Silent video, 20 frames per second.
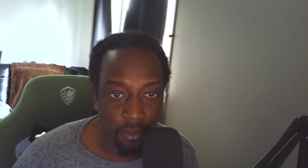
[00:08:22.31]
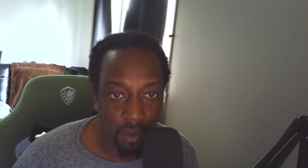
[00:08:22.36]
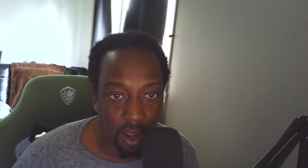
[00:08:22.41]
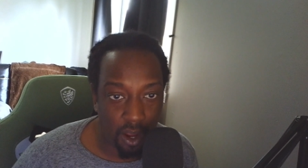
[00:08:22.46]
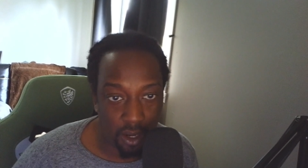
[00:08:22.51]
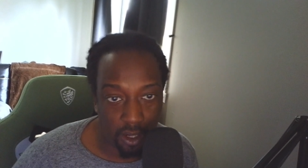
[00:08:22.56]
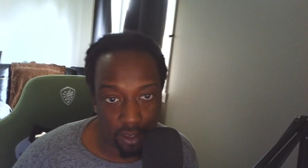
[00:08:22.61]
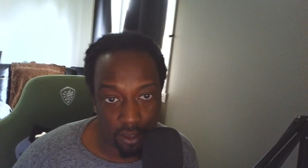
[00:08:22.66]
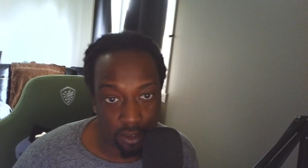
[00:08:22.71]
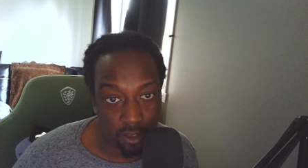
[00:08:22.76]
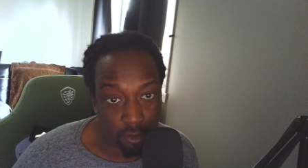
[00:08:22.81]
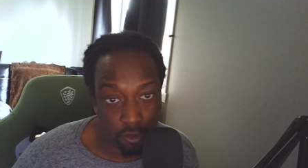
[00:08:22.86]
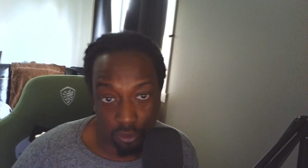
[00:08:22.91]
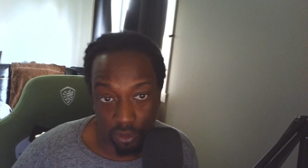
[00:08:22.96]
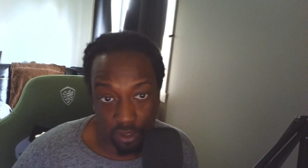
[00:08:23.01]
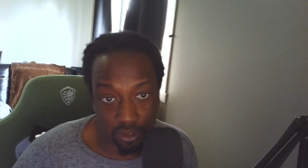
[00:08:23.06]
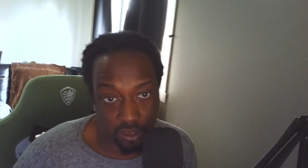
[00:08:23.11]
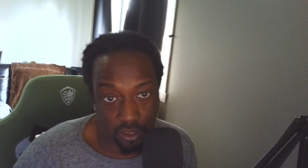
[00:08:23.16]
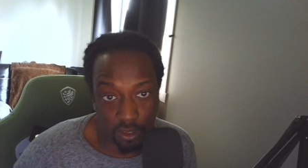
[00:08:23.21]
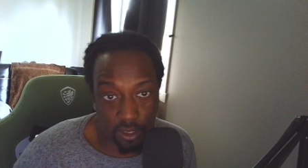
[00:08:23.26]
The
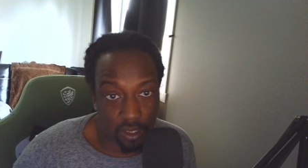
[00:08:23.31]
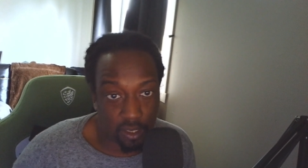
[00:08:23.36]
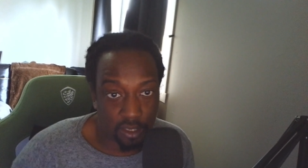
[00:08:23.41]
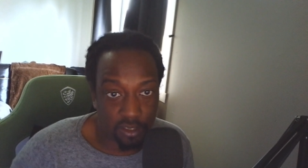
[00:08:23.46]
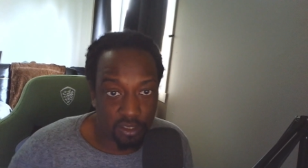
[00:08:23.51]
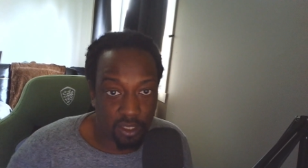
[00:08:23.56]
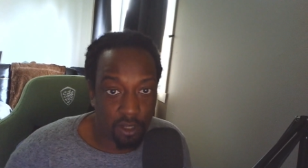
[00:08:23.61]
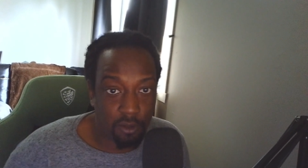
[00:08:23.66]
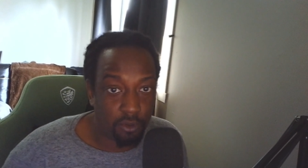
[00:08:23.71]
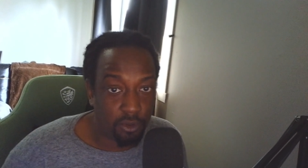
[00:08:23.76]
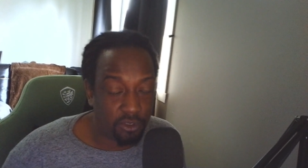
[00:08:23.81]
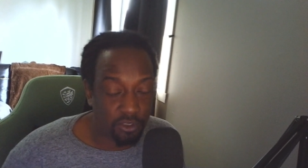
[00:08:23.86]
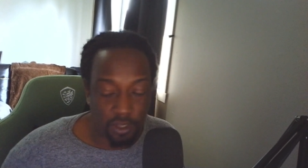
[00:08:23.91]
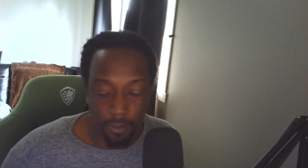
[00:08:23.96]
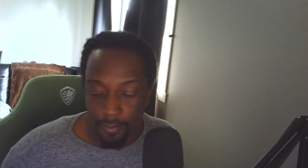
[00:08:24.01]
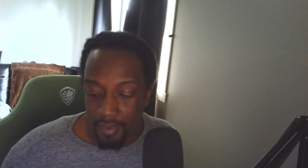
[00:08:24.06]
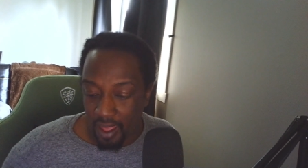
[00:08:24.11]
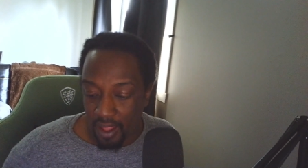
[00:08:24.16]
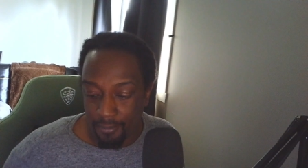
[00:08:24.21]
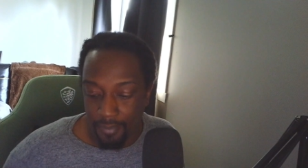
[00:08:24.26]
only thing, like I said, was the
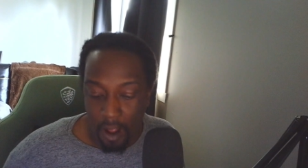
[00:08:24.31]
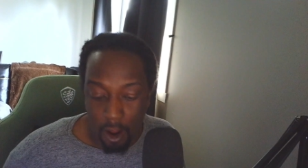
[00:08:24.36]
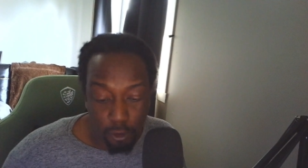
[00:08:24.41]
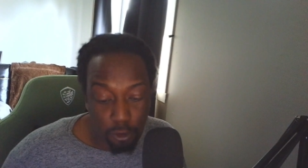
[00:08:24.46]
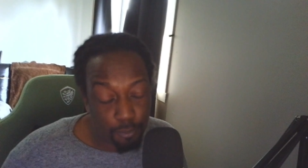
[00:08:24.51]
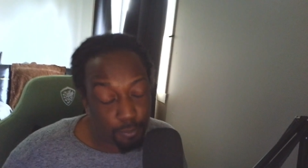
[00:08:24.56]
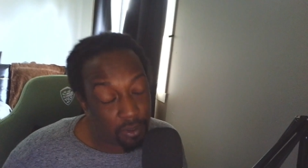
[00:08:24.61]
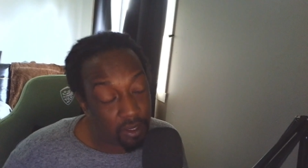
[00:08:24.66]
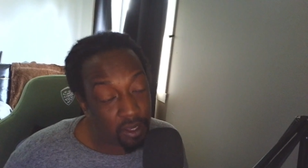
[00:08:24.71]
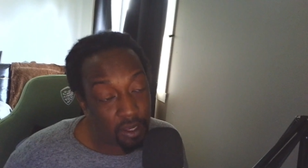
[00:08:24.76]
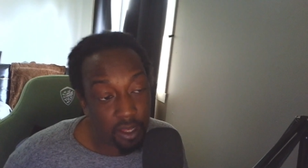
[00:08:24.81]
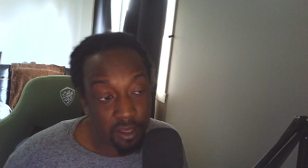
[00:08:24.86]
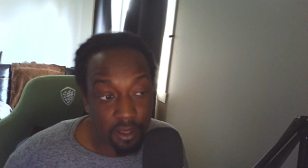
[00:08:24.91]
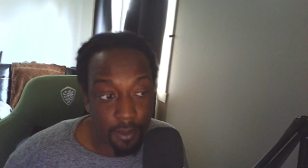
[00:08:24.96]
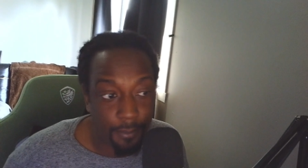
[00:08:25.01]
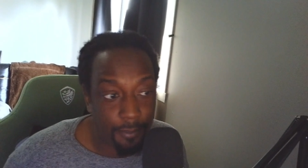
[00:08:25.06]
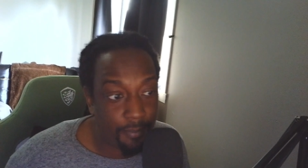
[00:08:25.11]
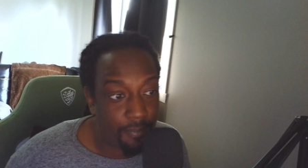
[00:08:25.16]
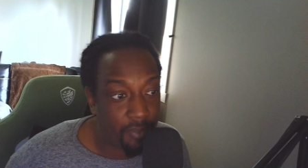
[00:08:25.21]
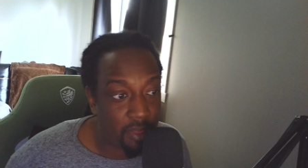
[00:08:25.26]
bad power play and
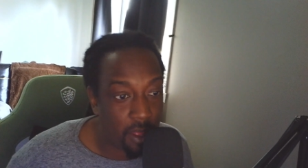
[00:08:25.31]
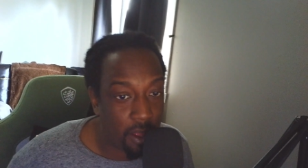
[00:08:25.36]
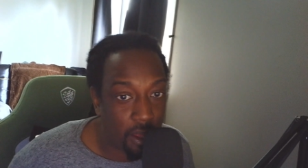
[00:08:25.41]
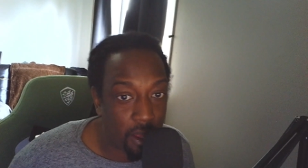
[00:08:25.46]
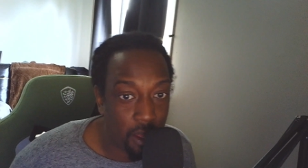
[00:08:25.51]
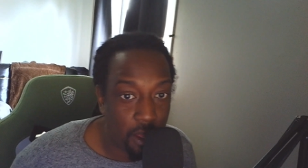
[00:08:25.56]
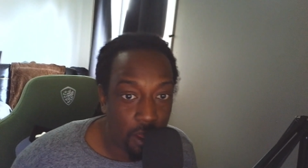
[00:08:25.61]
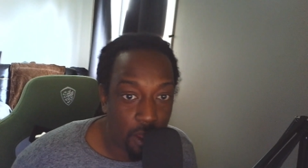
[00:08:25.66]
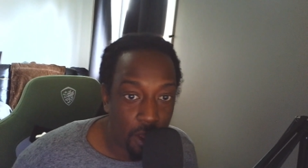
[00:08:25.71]
the